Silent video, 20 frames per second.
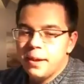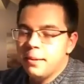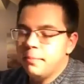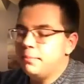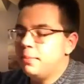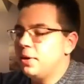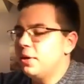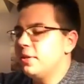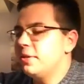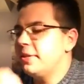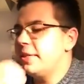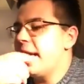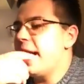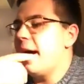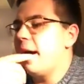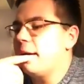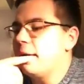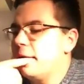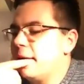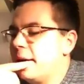But
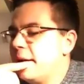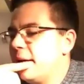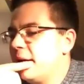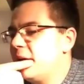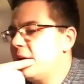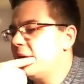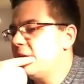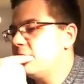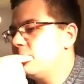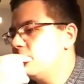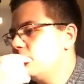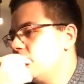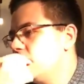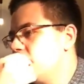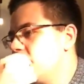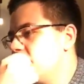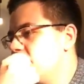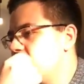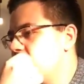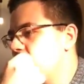yeah,
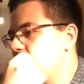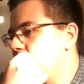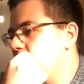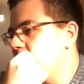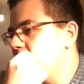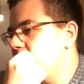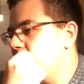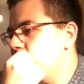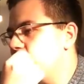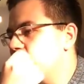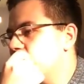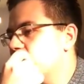in general,